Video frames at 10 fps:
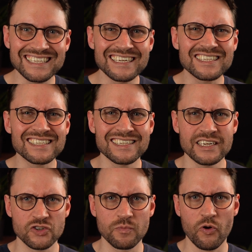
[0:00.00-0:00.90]
is an
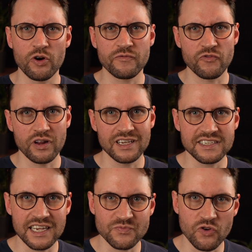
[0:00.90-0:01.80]
essential part of running a
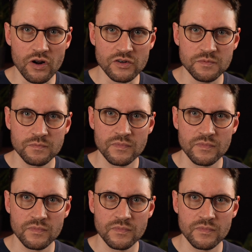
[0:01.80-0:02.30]
SaaS product.